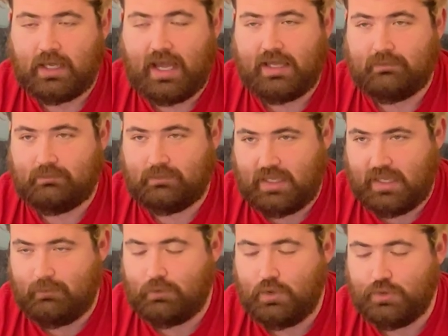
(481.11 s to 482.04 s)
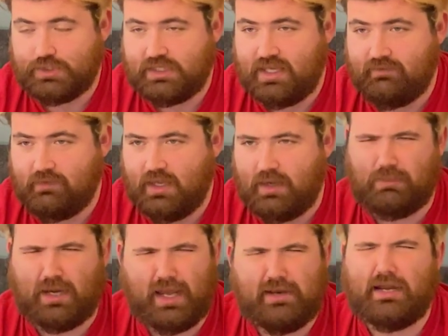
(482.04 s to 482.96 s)
I came close to giving up,
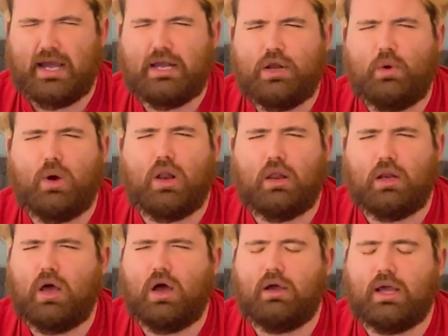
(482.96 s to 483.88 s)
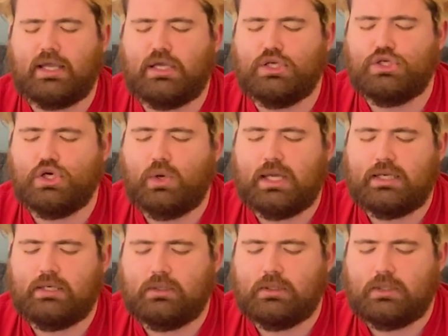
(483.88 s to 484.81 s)
but I, I knew all along I could do it.
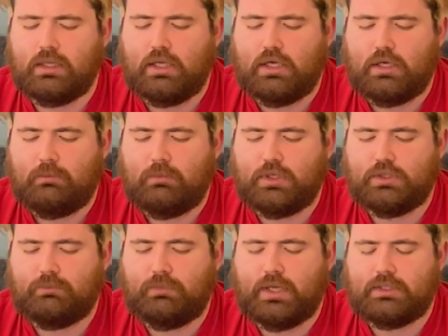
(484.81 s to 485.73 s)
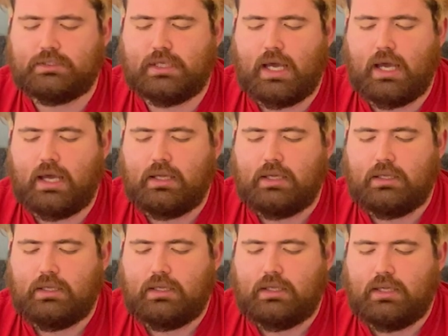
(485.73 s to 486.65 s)
But, but, uh,
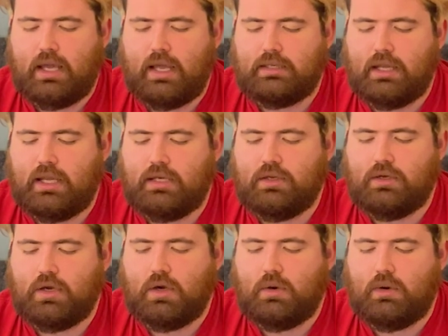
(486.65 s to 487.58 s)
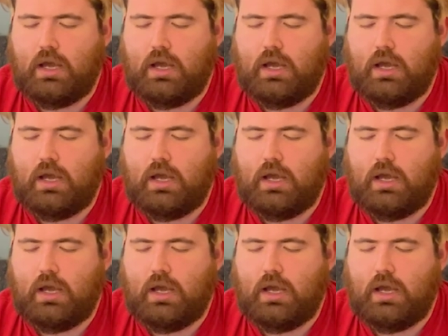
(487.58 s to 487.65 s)
and, and you know.